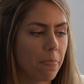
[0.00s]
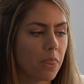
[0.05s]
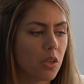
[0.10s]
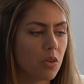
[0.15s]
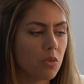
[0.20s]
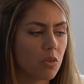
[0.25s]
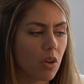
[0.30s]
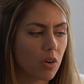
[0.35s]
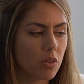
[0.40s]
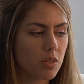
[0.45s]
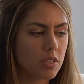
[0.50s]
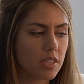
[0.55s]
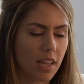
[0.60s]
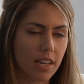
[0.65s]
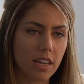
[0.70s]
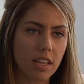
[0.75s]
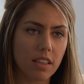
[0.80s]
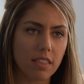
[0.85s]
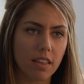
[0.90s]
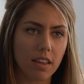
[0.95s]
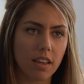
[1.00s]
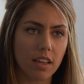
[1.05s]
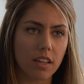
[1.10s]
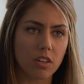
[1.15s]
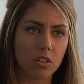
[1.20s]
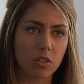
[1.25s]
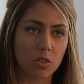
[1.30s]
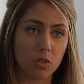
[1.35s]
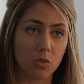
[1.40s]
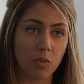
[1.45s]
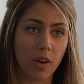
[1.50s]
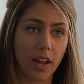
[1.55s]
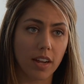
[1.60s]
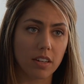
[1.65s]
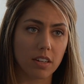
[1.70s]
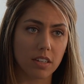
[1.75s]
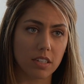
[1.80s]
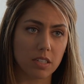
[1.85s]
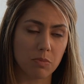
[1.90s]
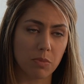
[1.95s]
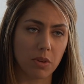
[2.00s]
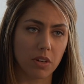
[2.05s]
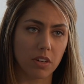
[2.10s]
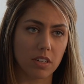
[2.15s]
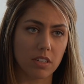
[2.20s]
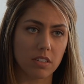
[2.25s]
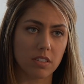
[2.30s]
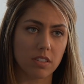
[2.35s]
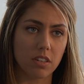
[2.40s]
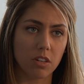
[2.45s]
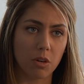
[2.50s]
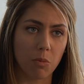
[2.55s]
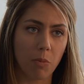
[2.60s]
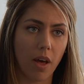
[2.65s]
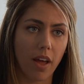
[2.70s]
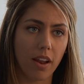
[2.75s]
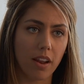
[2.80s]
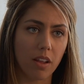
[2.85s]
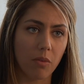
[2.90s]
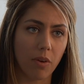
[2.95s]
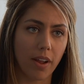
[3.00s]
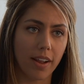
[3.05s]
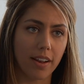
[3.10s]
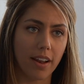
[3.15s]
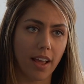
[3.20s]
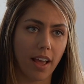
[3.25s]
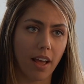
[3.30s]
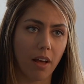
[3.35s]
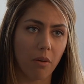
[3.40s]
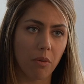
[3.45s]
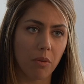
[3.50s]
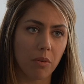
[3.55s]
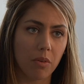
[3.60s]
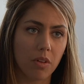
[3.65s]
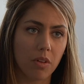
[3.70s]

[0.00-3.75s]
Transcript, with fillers: Do you notice anything in your direct experience in your body right now